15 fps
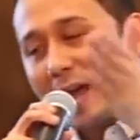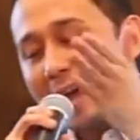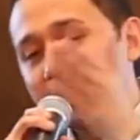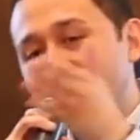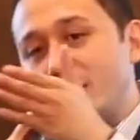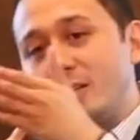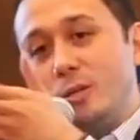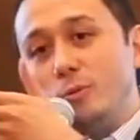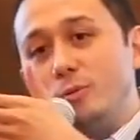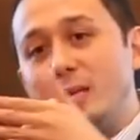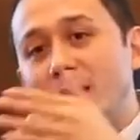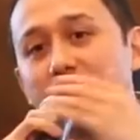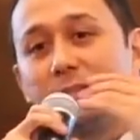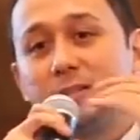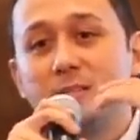
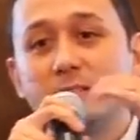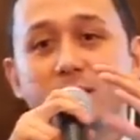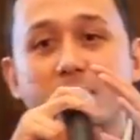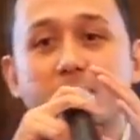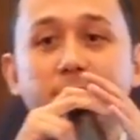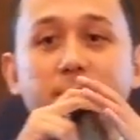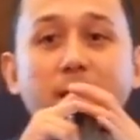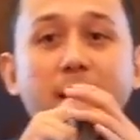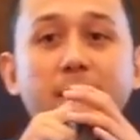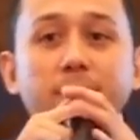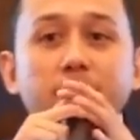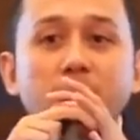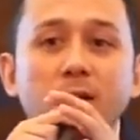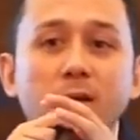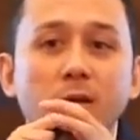executing at the same
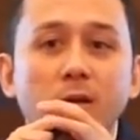time.